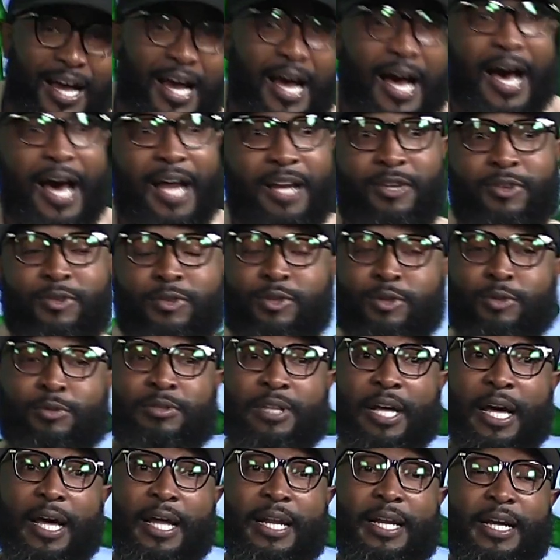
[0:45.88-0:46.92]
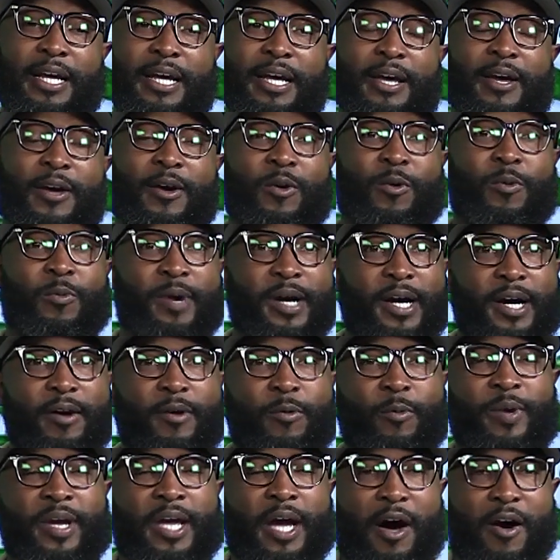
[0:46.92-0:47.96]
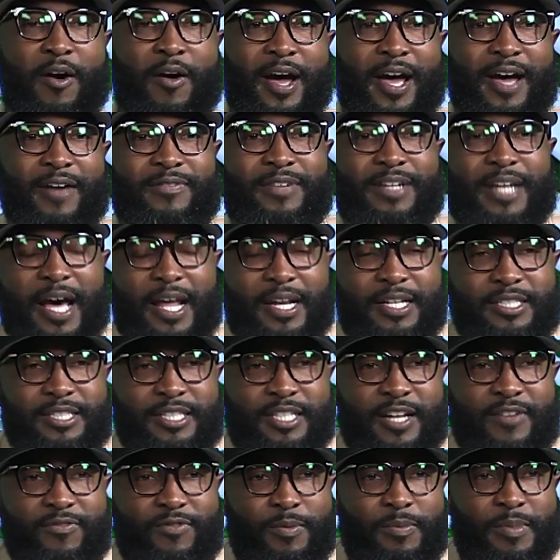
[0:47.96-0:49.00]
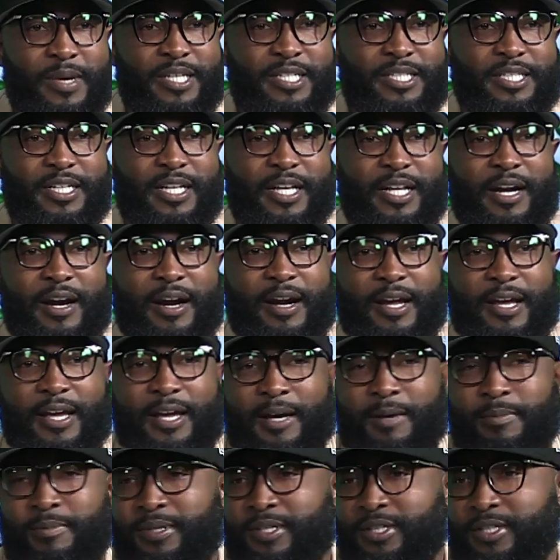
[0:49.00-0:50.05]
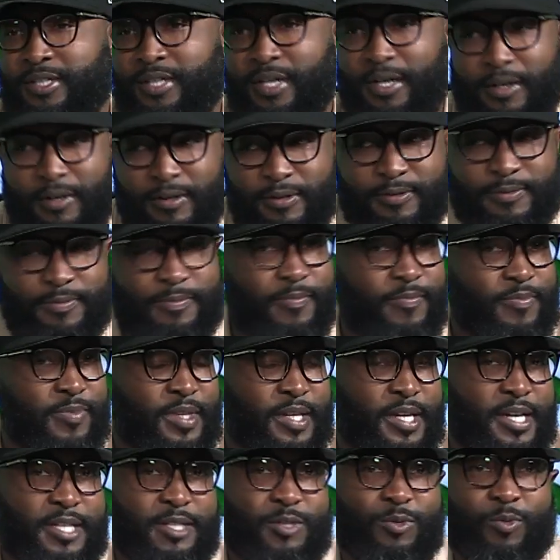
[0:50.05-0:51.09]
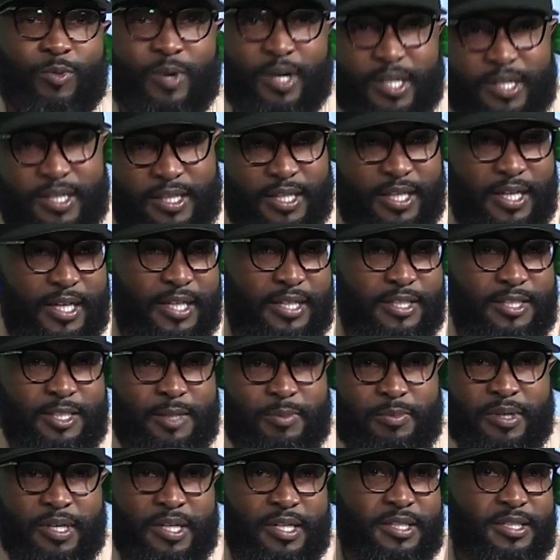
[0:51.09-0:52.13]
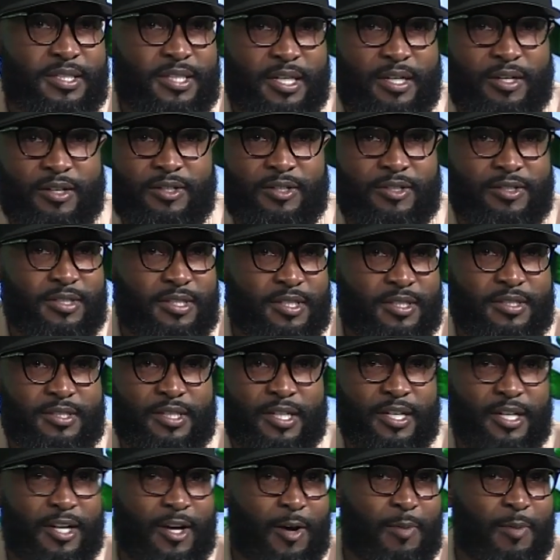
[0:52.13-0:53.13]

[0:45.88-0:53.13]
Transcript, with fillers: How do you do that? Well, we all have knowledge and information in our head, but yo, it's one thing to be able to tell your sister in law,